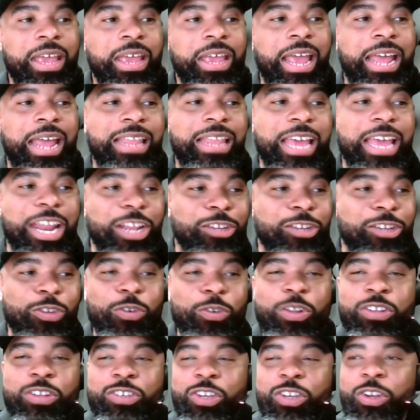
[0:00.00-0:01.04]
And then as
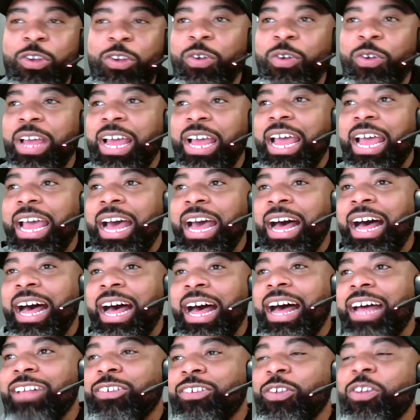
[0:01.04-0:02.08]
soon as you get
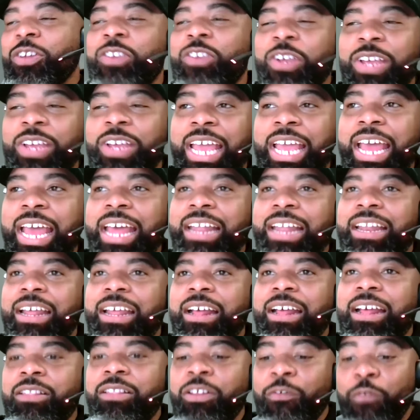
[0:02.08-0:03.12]

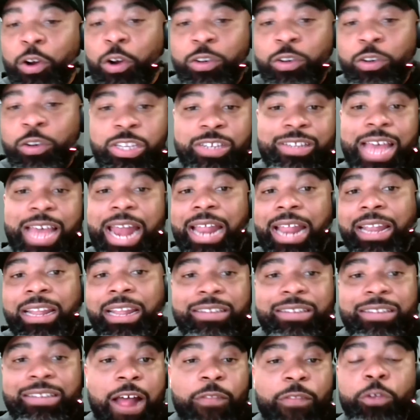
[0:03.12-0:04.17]
the verses that it
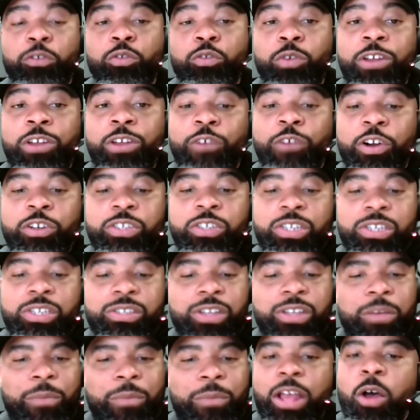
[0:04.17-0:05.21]
lists out, those 3
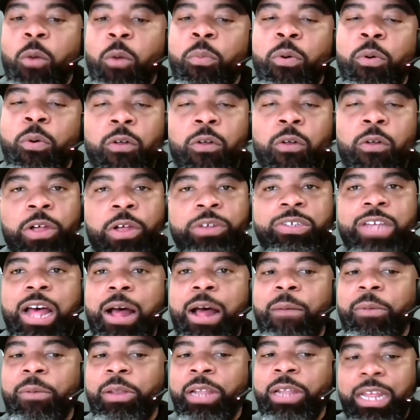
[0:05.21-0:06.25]
verses, man, go pull those
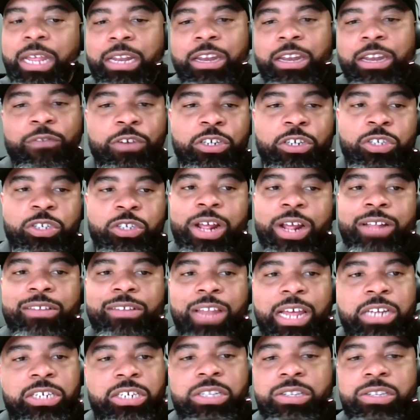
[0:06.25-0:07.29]
up. Look at different
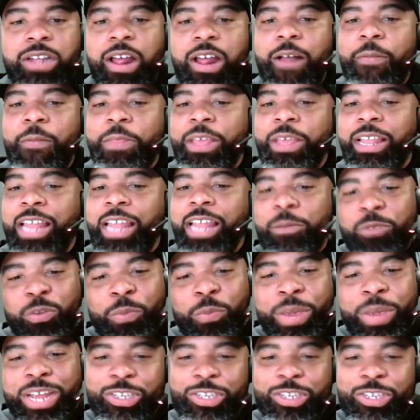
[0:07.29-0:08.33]
translations. Let them
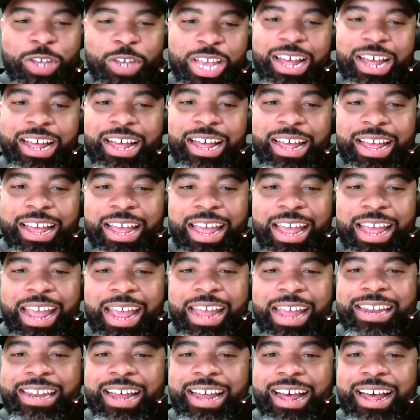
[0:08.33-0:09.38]
speak to you.
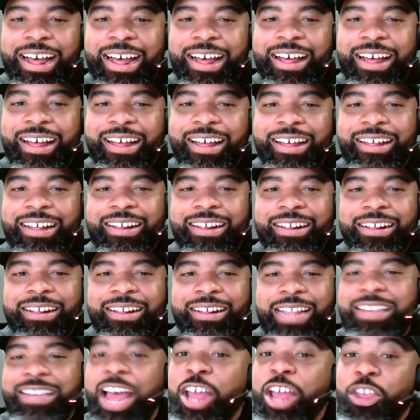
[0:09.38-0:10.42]
And
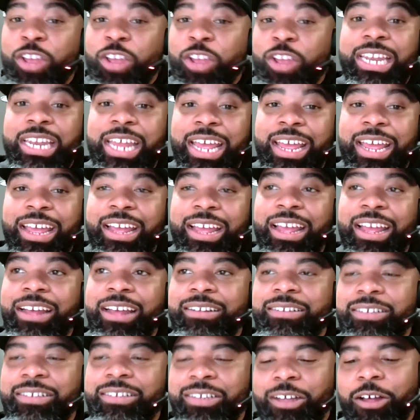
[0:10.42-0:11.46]
that's how you can dig.
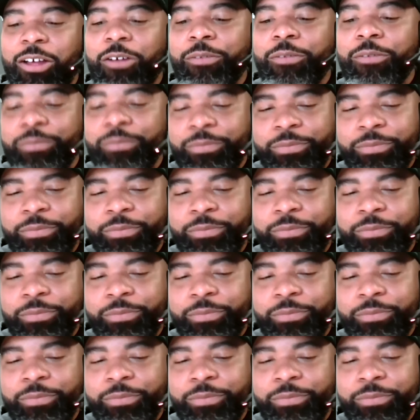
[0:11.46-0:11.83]
So.